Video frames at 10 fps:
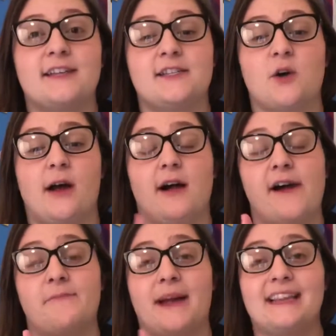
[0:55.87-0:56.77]
So I'll
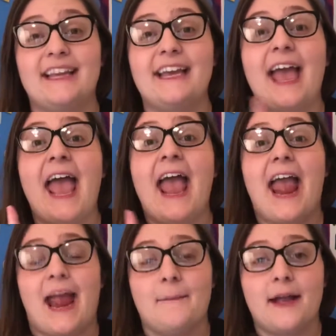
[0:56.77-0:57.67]
have my link
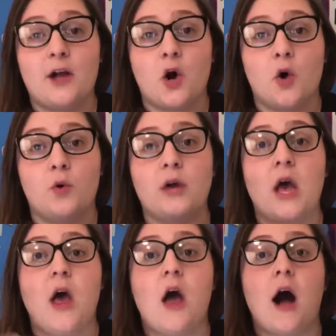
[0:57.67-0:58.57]
and my code,
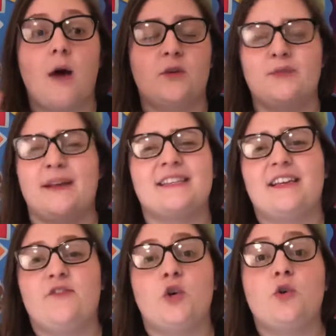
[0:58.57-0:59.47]
which basically
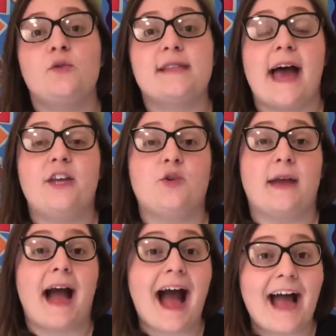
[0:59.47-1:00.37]
if you use that and you
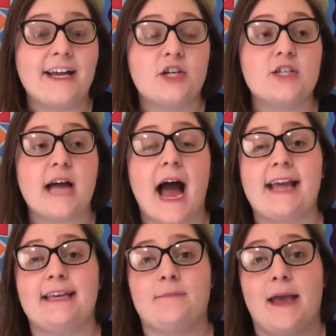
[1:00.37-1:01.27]
get hired, I
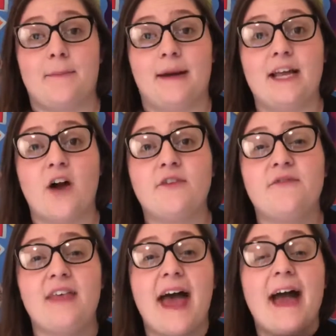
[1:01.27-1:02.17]
can make money off
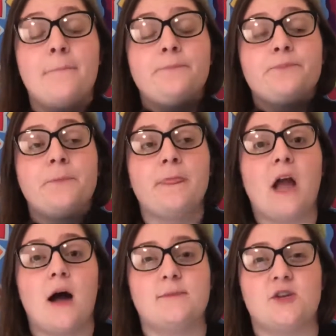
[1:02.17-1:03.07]
of that.
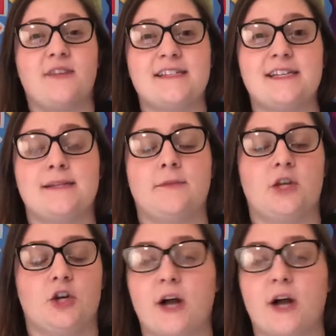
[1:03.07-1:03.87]
So if that's not something you're